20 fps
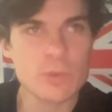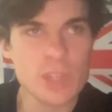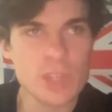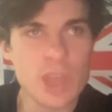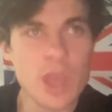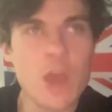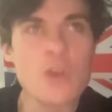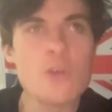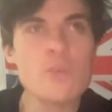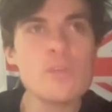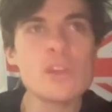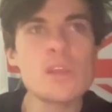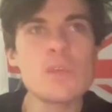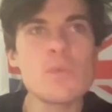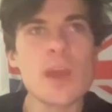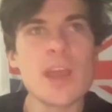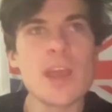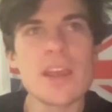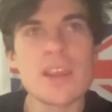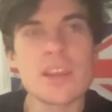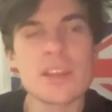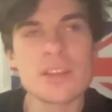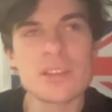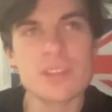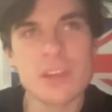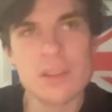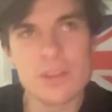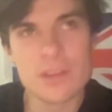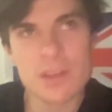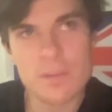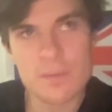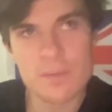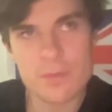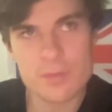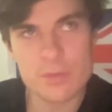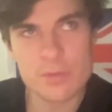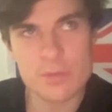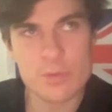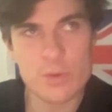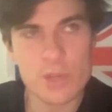The only way I could tell the
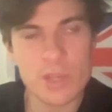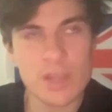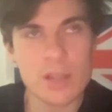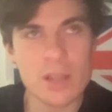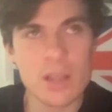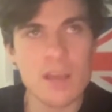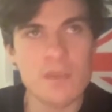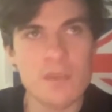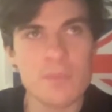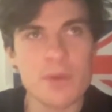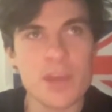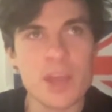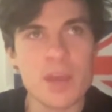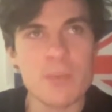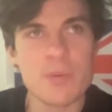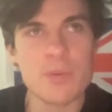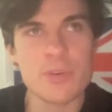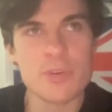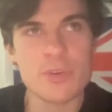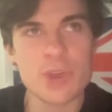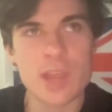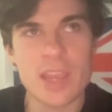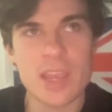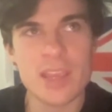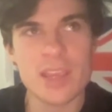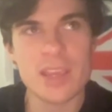difference between Clive Palmer and Craig